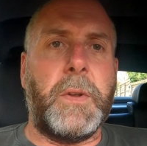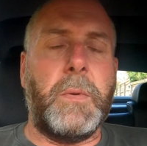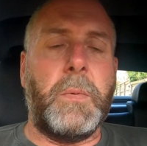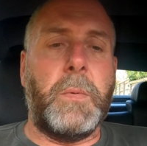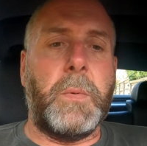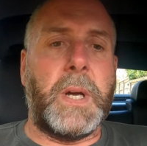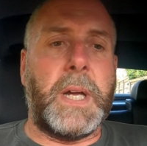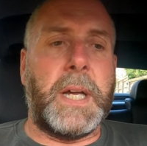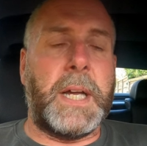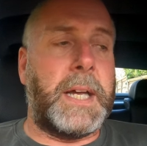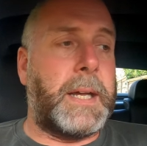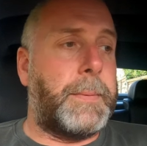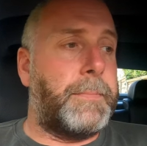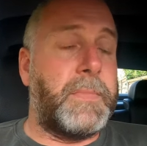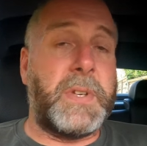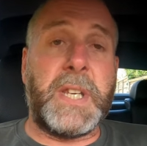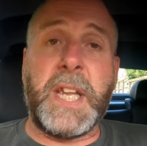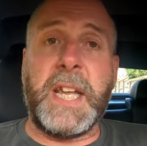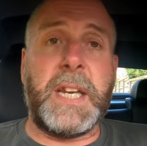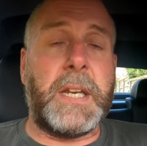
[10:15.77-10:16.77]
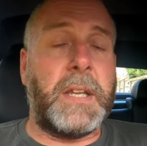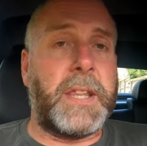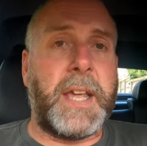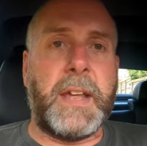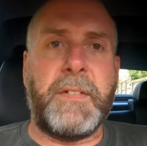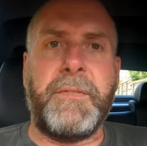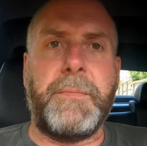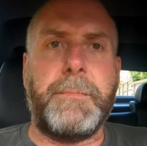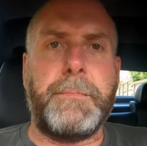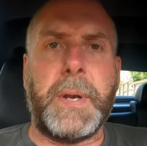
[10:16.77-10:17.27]
you did,
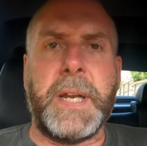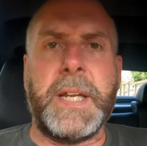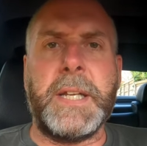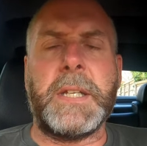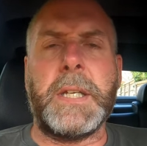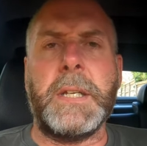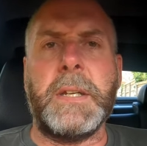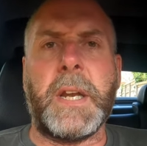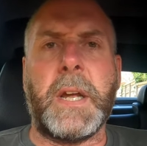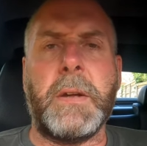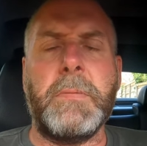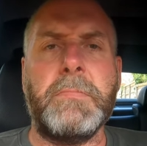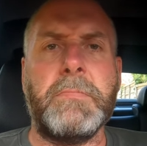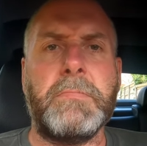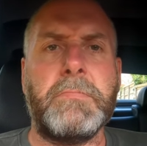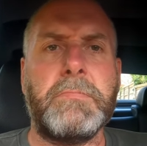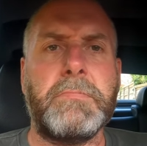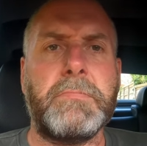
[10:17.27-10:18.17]
then please, you know,